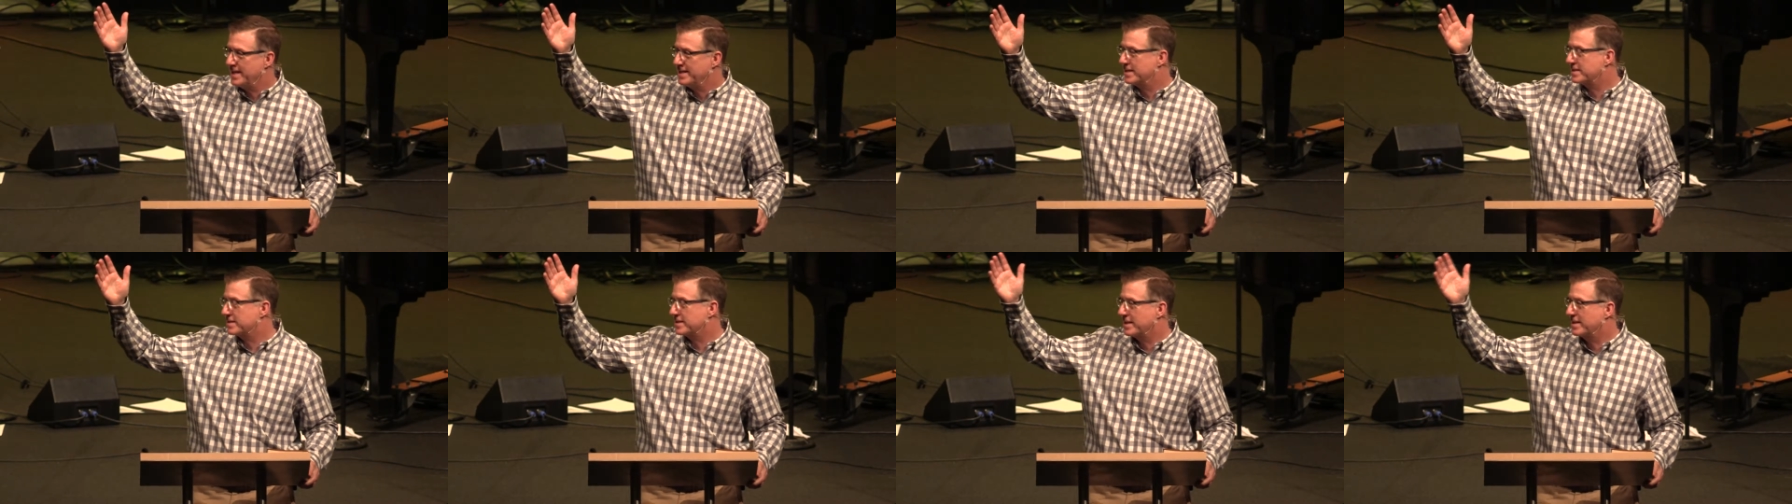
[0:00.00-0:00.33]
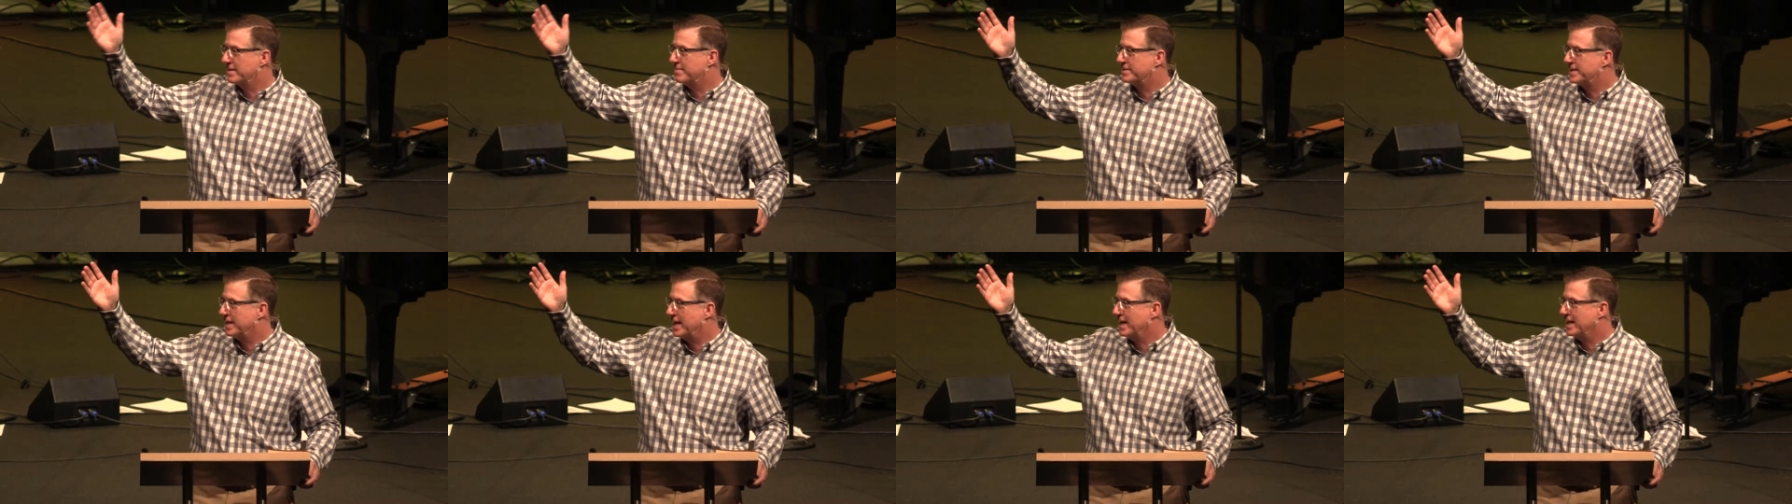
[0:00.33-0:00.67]
that's
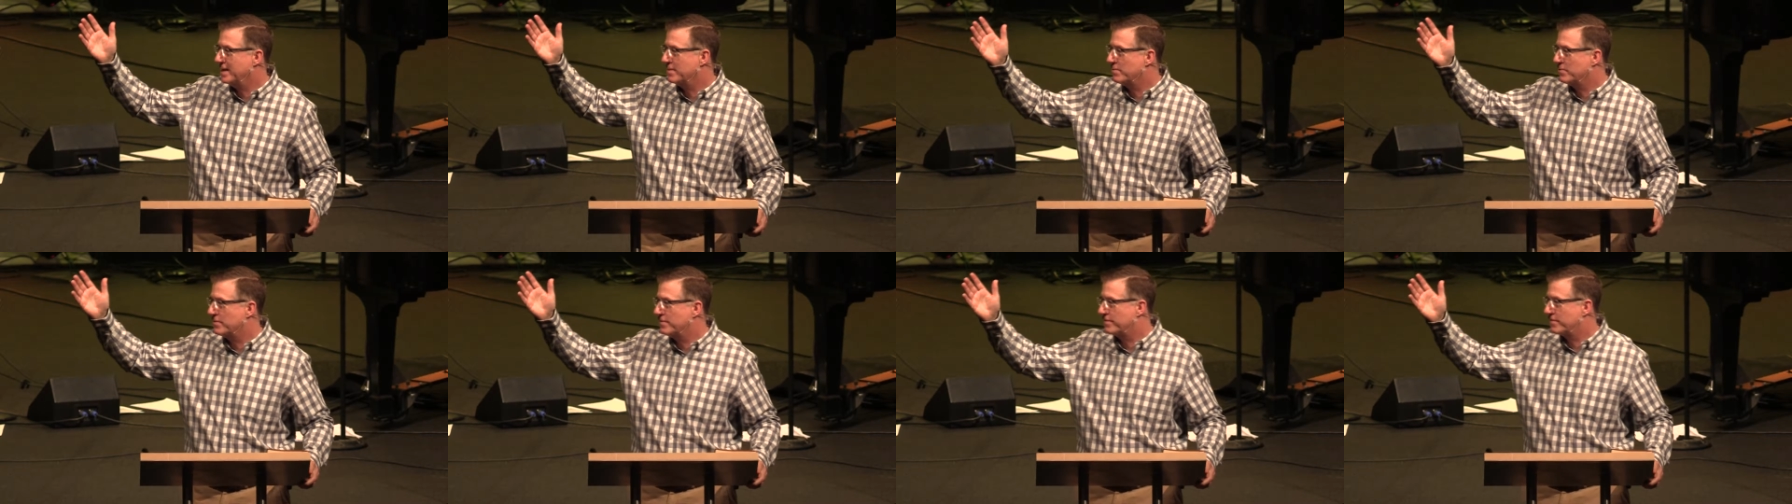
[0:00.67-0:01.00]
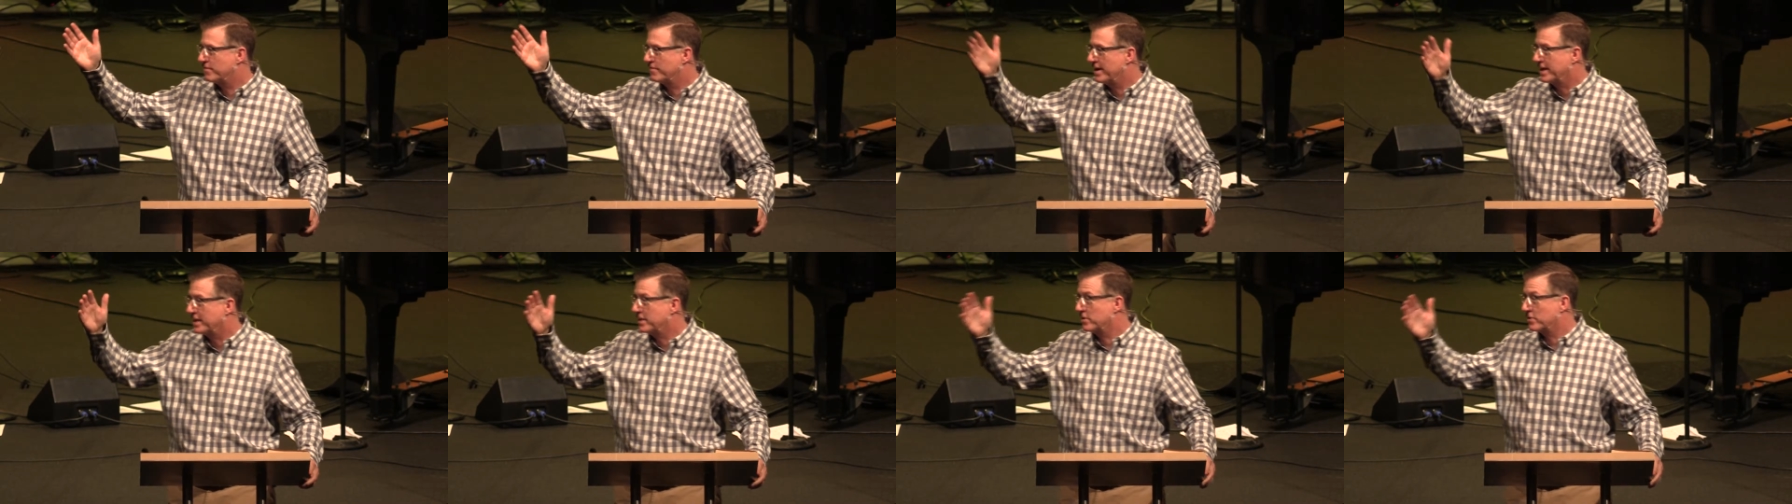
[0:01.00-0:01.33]
unobtainable for
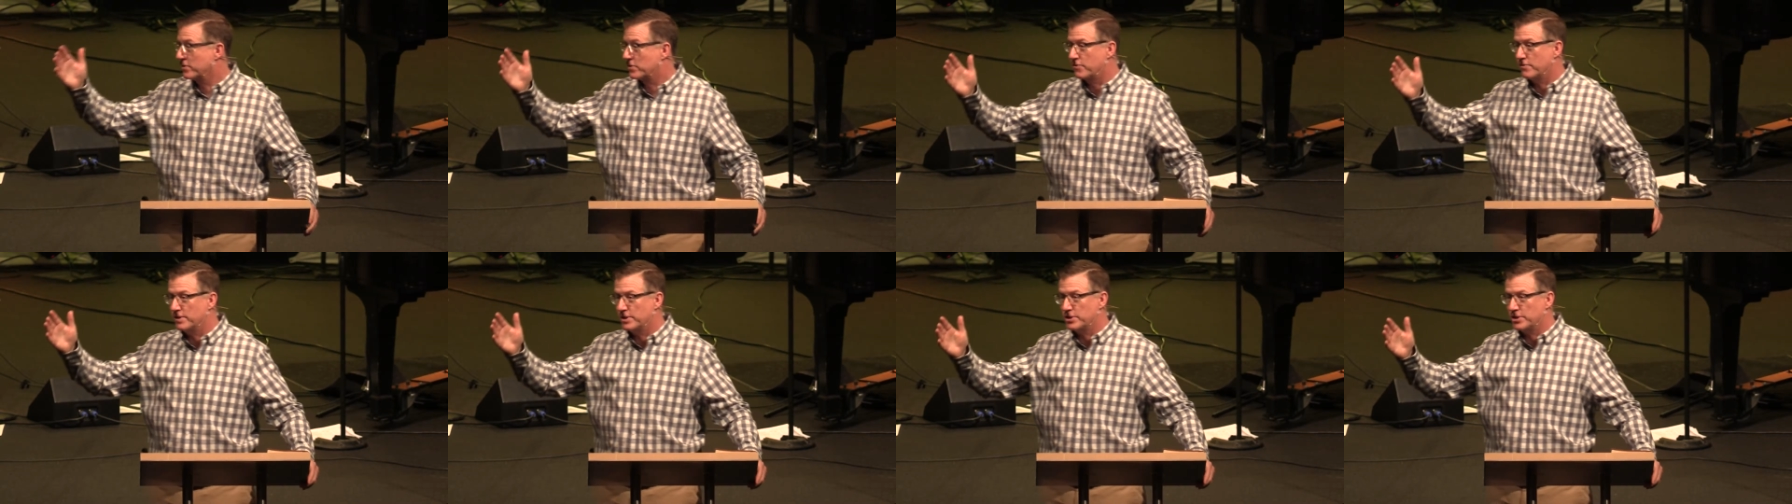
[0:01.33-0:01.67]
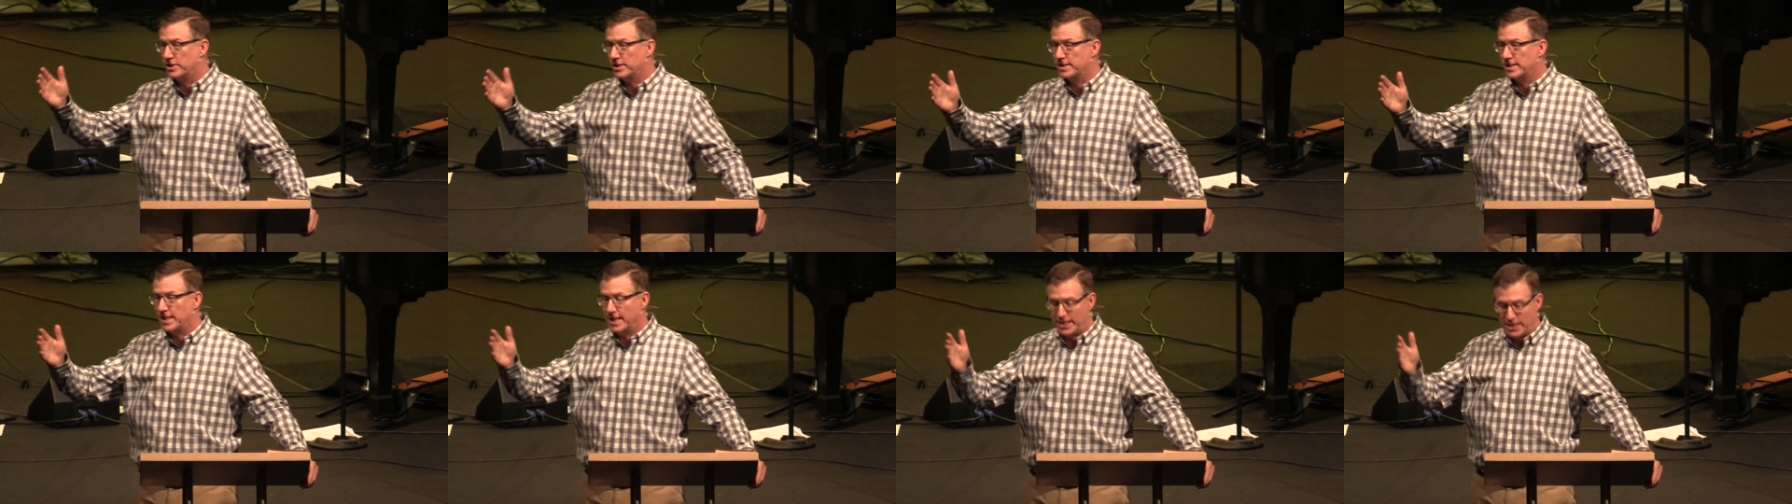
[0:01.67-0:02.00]
regular
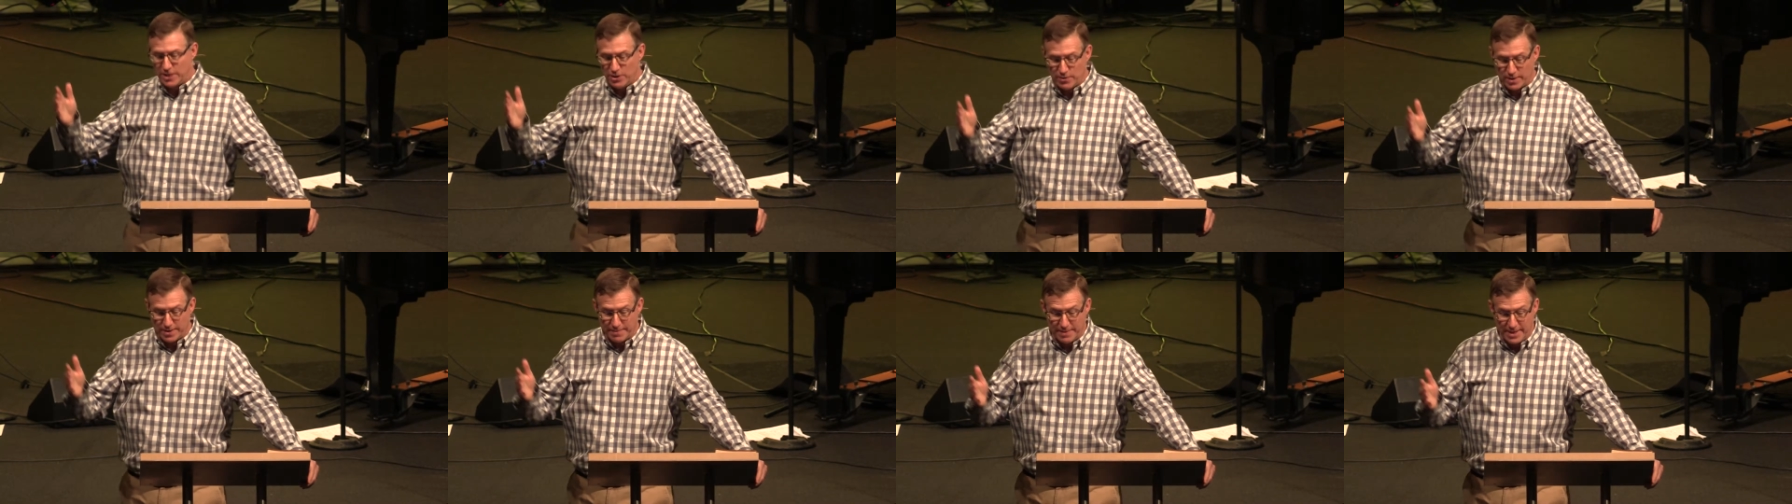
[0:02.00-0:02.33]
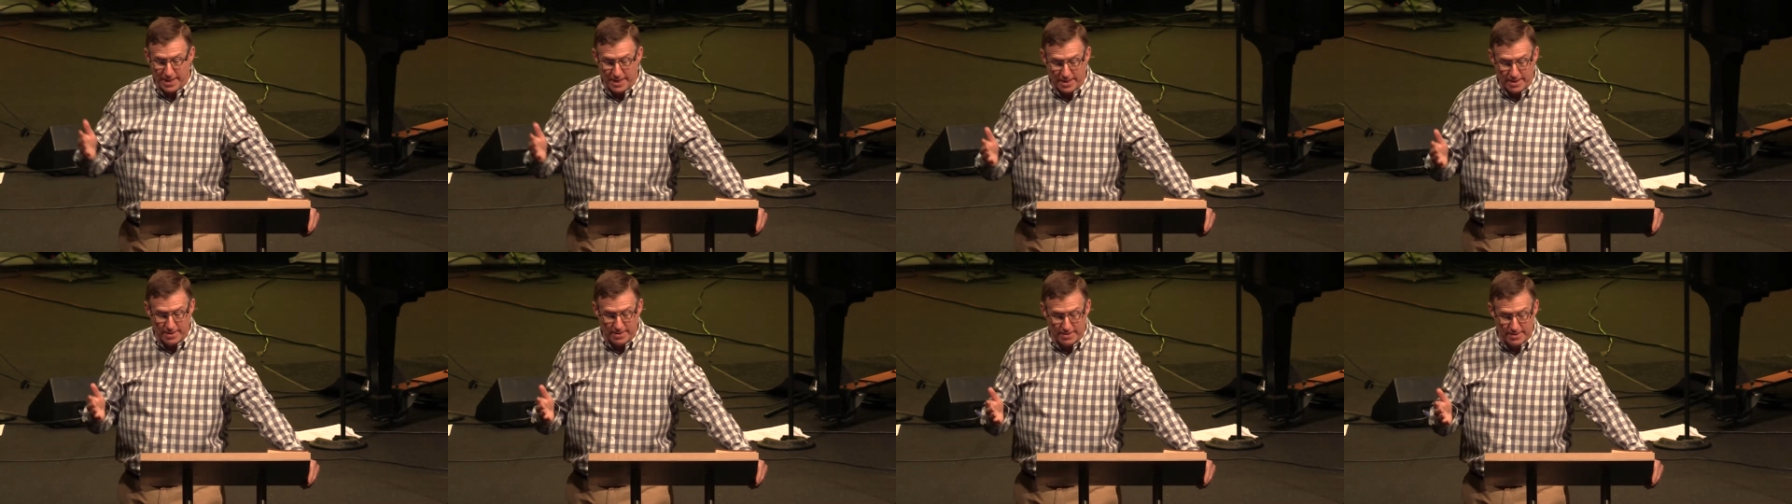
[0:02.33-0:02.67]
Christians like you and
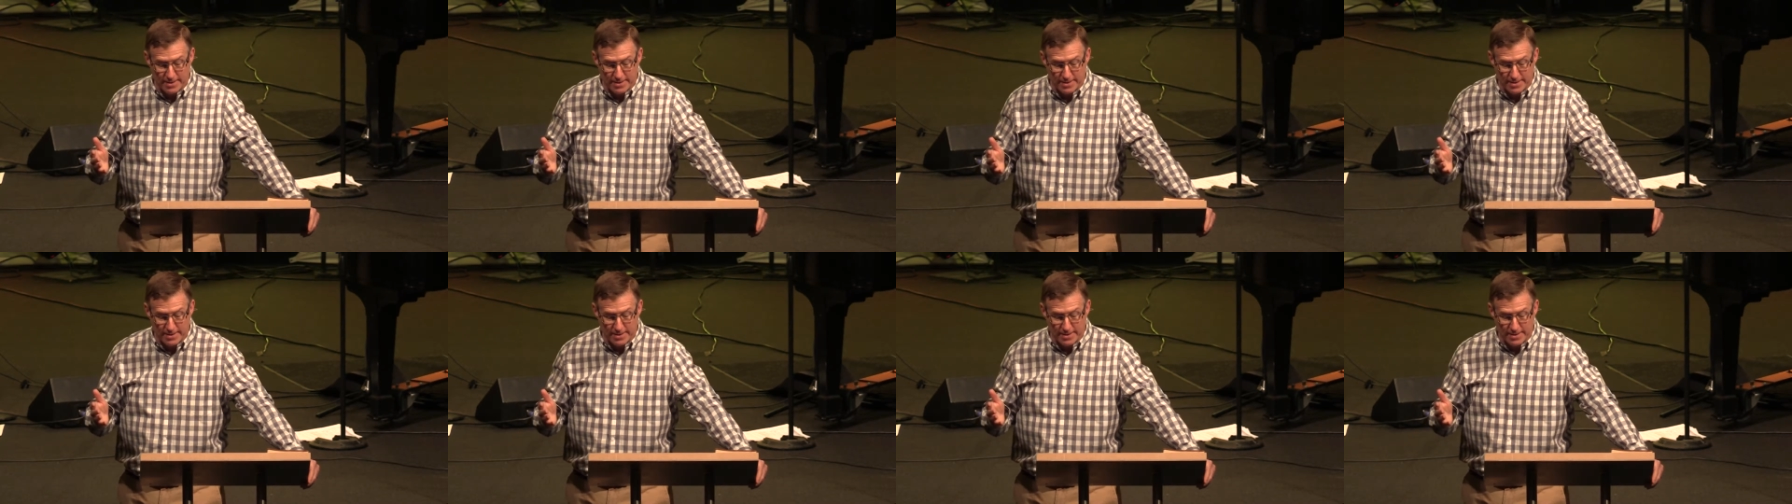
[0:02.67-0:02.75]
me.